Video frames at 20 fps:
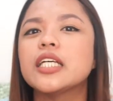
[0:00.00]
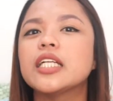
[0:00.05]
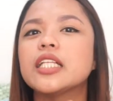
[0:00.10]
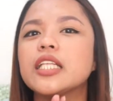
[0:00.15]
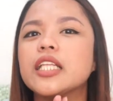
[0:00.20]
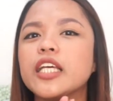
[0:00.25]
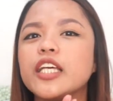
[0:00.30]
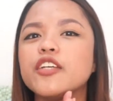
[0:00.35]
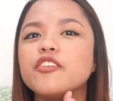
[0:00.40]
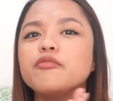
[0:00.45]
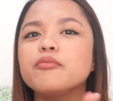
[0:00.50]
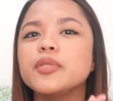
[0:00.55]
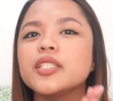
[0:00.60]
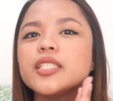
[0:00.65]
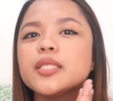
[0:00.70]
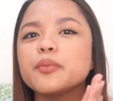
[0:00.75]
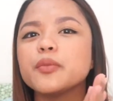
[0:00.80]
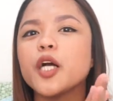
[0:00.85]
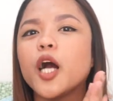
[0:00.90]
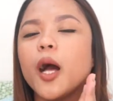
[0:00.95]
leave me
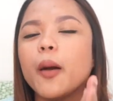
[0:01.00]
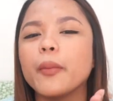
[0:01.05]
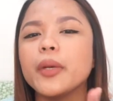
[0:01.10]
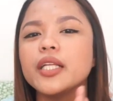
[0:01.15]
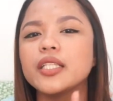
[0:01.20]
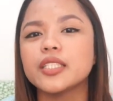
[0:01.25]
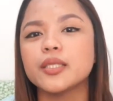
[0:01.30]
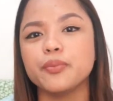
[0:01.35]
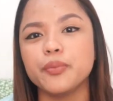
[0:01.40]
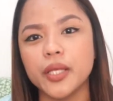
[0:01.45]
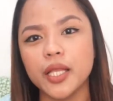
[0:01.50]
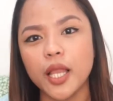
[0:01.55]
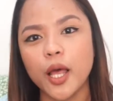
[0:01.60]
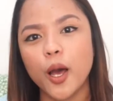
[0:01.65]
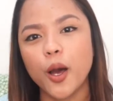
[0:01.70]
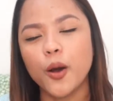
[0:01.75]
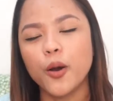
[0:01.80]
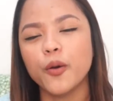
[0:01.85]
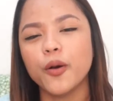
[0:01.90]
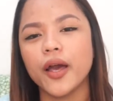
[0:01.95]
some comments
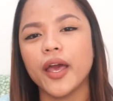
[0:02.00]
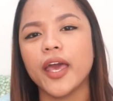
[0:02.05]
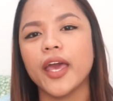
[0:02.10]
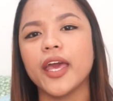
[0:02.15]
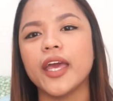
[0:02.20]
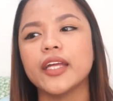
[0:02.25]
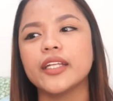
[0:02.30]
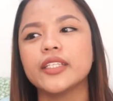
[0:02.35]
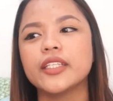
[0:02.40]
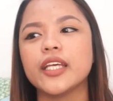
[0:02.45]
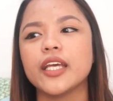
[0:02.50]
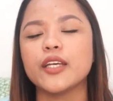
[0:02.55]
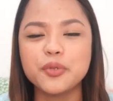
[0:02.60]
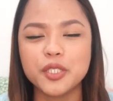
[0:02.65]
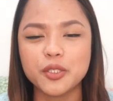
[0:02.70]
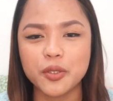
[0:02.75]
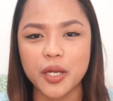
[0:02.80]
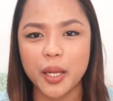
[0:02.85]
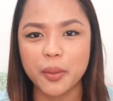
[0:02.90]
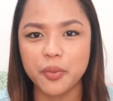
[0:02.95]
below and
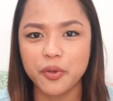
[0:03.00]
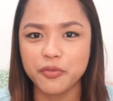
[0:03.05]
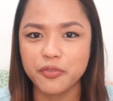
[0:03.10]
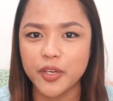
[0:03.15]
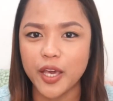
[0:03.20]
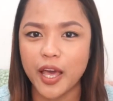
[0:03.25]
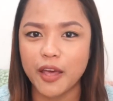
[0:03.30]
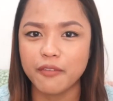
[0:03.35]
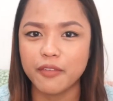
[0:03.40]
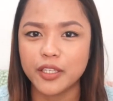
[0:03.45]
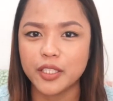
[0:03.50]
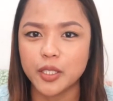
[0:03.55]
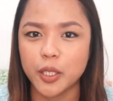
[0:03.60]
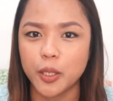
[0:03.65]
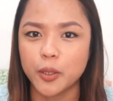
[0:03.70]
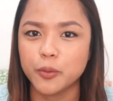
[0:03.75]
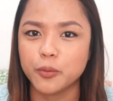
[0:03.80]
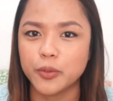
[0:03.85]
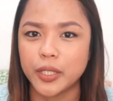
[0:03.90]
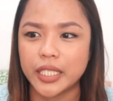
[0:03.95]
subscribe if you haven't
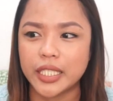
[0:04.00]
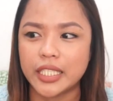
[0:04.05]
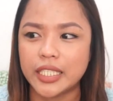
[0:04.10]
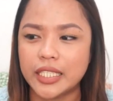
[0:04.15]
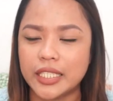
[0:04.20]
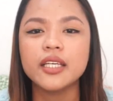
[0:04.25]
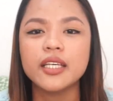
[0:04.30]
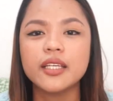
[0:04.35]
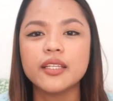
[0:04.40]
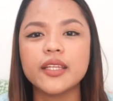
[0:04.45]
already.